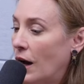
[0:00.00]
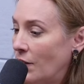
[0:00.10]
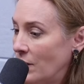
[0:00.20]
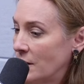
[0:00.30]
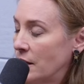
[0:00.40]

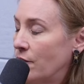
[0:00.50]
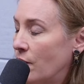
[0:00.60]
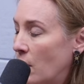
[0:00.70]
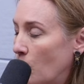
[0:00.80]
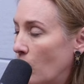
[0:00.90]
obviously
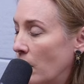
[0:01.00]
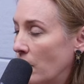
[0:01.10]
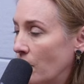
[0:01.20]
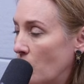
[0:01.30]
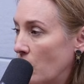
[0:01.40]
farm
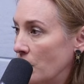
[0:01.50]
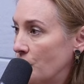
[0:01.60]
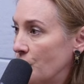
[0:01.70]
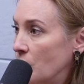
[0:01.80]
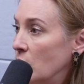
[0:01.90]
work, of
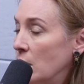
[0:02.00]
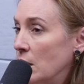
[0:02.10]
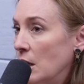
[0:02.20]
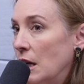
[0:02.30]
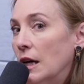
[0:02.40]
course.
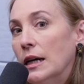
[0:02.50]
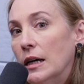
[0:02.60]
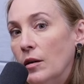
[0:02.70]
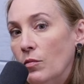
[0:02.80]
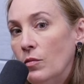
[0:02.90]

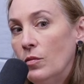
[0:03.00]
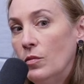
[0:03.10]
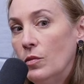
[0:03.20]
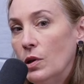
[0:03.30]
Um,